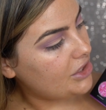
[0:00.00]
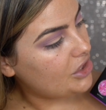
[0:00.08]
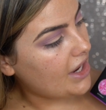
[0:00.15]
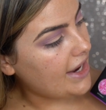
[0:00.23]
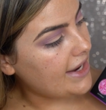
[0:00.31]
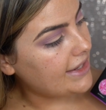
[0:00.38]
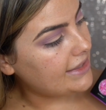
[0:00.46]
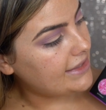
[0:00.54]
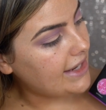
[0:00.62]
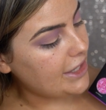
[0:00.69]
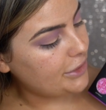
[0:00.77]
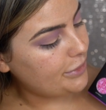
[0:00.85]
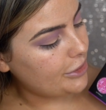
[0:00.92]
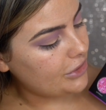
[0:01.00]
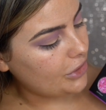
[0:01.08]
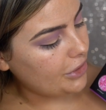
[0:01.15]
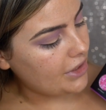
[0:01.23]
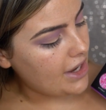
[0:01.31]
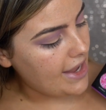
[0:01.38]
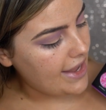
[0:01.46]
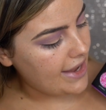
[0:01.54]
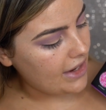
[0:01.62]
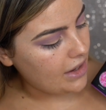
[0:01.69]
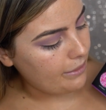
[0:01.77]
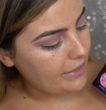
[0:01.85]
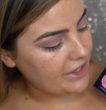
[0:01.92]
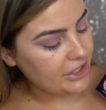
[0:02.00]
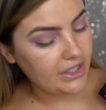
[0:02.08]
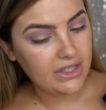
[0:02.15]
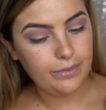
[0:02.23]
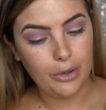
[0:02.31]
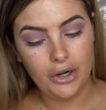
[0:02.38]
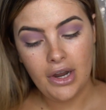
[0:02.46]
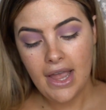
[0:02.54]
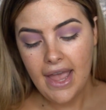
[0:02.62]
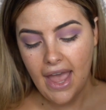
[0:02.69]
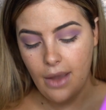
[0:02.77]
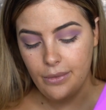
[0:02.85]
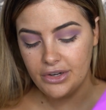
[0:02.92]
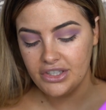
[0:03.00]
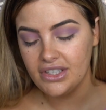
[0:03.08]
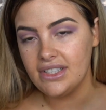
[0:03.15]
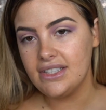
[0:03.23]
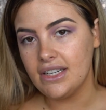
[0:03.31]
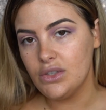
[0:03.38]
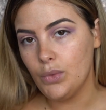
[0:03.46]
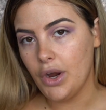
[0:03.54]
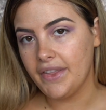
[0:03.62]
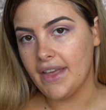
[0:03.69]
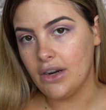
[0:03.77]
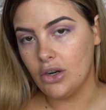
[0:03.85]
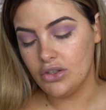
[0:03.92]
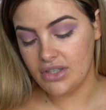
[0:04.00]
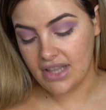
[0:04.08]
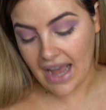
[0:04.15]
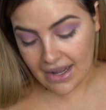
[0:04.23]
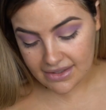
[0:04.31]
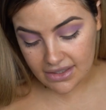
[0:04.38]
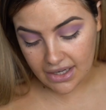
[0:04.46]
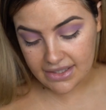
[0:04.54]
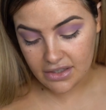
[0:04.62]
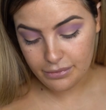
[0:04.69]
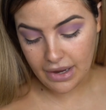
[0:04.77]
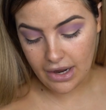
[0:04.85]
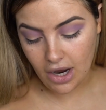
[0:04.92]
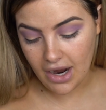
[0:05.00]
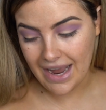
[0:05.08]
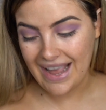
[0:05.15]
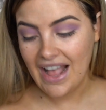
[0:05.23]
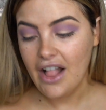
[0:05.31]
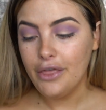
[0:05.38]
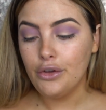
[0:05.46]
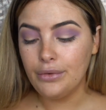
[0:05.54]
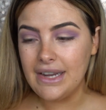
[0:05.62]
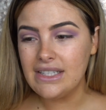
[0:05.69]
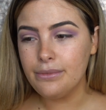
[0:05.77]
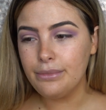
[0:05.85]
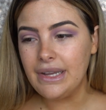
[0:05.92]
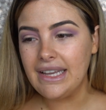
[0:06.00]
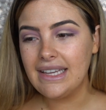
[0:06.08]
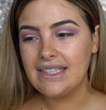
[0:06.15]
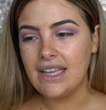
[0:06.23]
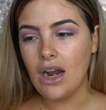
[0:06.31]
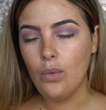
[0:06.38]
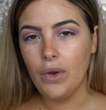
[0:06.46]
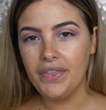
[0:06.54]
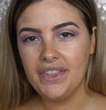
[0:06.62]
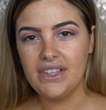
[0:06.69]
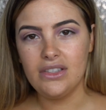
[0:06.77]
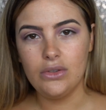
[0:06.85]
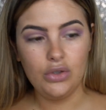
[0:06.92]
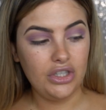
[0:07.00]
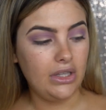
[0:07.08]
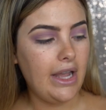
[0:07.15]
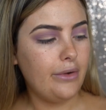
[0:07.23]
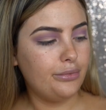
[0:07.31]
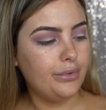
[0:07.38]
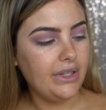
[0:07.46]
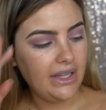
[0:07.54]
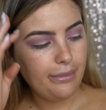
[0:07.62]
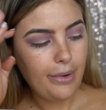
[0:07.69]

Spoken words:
shade Stage Persona and Major Inspo, and we're just going to start to work that onto the outsides of my eye. The reason being is that I want this look to like really